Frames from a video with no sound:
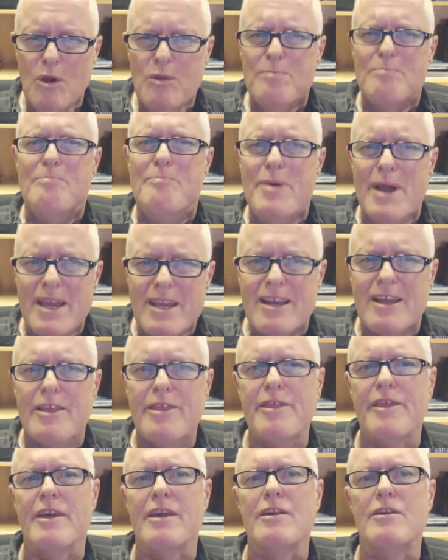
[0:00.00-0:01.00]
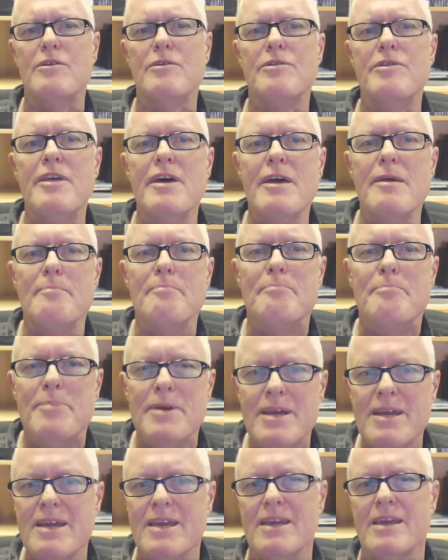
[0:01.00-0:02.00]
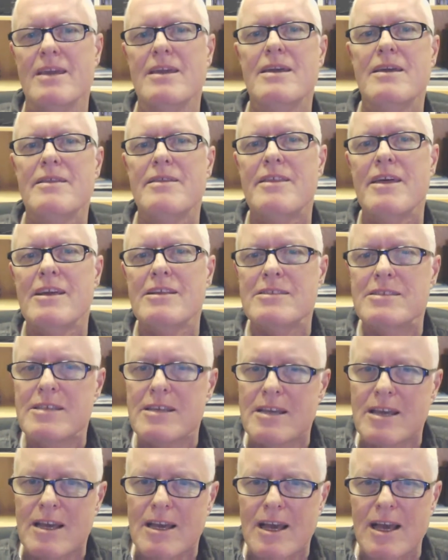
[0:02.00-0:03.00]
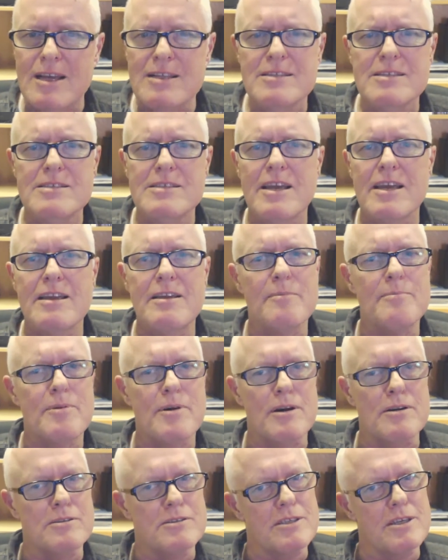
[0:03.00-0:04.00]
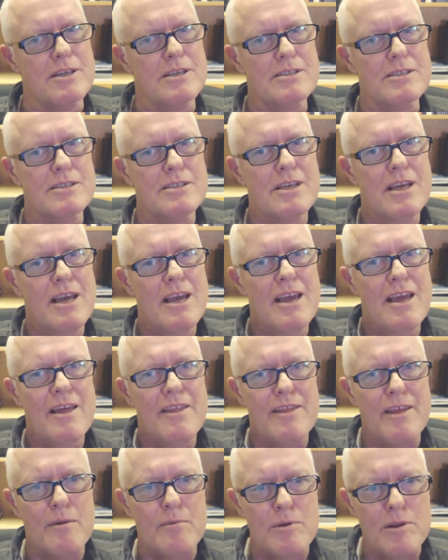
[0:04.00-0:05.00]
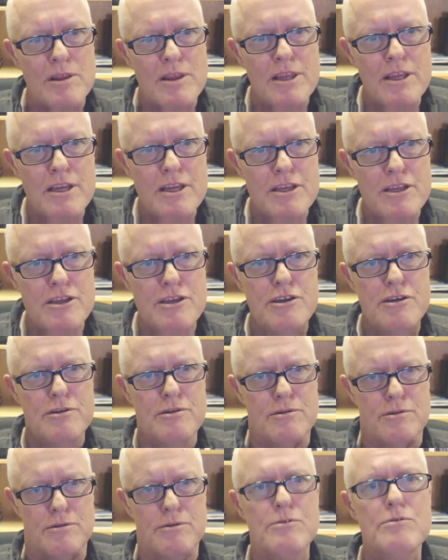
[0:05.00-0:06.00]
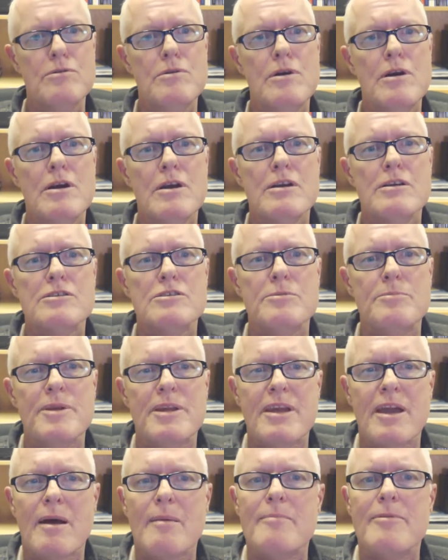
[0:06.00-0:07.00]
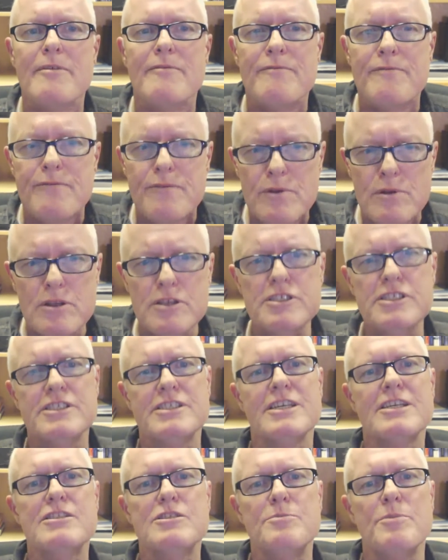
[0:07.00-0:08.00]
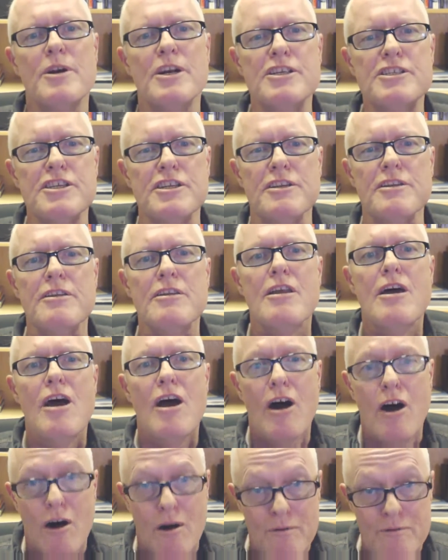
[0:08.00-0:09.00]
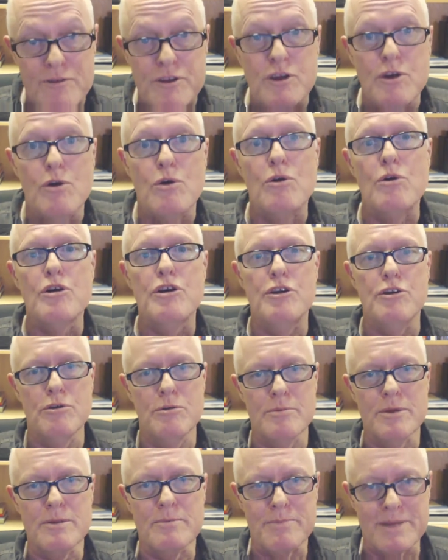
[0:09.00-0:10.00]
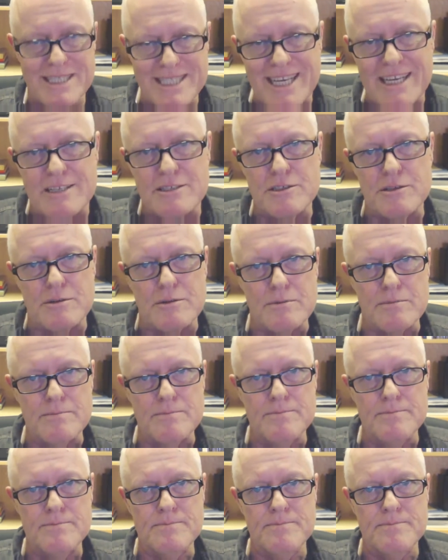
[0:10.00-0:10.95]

What better thing could there be than to undertake a process that will lead you to become the fullest expression of your human potential?